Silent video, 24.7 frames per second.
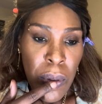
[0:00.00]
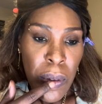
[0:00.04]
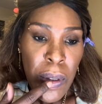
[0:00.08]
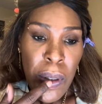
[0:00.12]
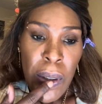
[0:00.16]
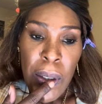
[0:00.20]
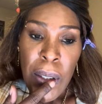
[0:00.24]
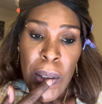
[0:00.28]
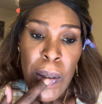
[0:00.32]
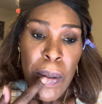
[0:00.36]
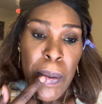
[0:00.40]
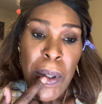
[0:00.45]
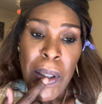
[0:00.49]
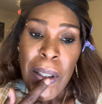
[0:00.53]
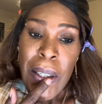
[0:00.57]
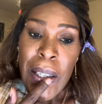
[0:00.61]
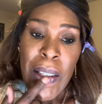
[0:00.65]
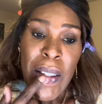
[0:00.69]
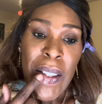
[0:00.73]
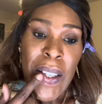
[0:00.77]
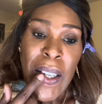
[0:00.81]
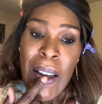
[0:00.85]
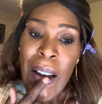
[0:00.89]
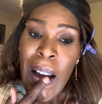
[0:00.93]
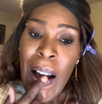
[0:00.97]
don't smell
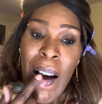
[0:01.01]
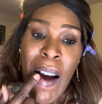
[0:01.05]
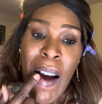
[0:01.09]
anything.